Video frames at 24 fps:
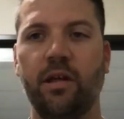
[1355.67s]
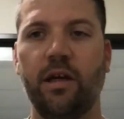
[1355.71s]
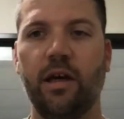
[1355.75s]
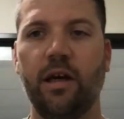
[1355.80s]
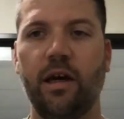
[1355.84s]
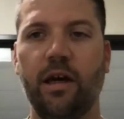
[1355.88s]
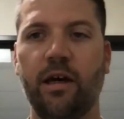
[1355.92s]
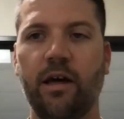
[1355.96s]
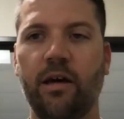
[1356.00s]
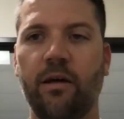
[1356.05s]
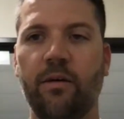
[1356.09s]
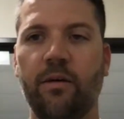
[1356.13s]

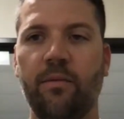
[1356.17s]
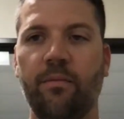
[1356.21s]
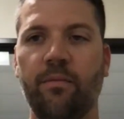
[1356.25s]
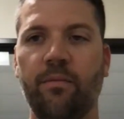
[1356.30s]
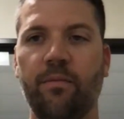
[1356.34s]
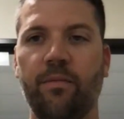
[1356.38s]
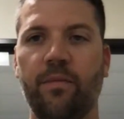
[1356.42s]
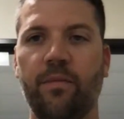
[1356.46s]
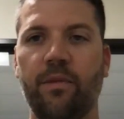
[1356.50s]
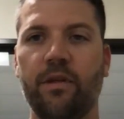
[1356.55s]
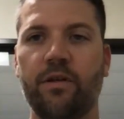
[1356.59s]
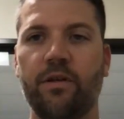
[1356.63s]

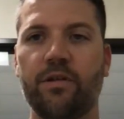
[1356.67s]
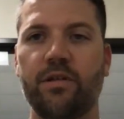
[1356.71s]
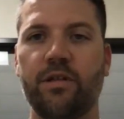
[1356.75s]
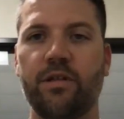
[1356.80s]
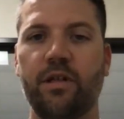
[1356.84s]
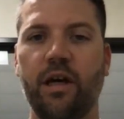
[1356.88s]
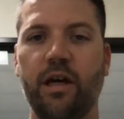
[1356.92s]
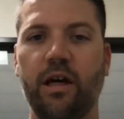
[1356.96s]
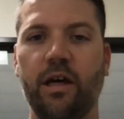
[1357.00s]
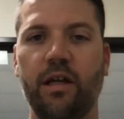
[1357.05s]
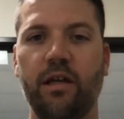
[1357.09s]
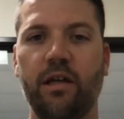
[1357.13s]
There's
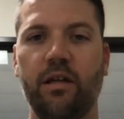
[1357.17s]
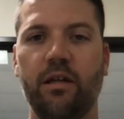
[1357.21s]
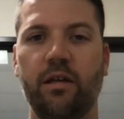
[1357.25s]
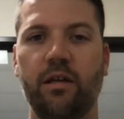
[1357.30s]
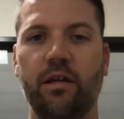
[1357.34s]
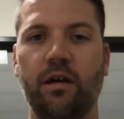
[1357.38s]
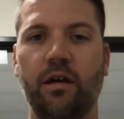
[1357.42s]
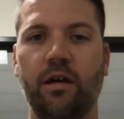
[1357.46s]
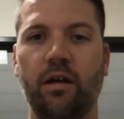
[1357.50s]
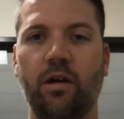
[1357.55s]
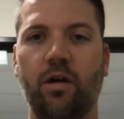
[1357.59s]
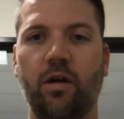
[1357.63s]
not
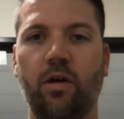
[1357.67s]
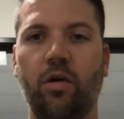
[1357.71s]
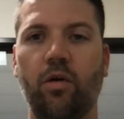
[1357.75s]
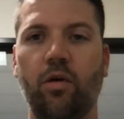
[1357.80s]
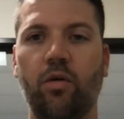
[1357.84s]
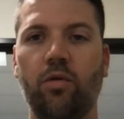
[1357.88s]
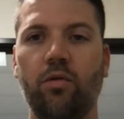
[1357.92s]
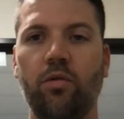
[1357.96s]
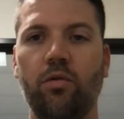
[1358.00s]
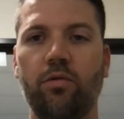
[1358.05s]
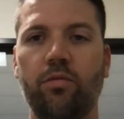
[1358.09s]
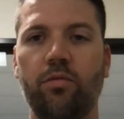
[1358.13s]
a
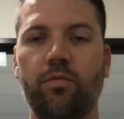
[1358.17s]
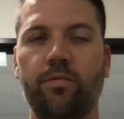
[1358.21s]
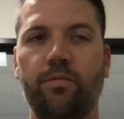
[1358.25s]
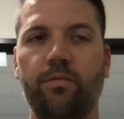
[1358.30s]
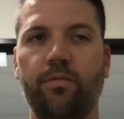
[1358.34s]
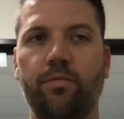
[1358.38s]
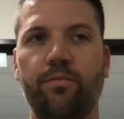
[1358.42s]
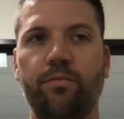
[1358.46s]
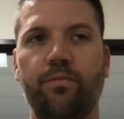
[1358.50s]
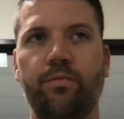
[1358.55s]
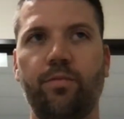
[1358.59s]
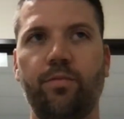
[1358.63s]
whole
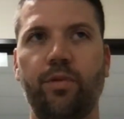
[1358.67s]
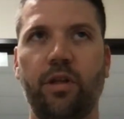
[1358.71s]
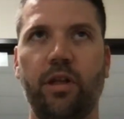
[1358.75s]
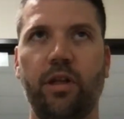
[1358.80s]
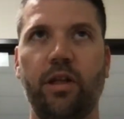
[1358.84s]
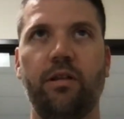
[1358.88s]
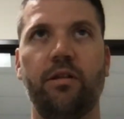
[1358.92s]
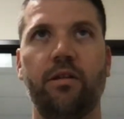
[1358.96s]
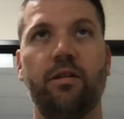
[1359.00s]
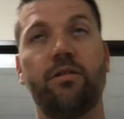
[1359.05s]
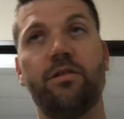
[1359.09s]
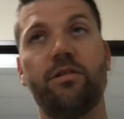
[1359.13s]

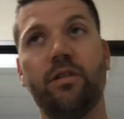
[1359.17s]
lot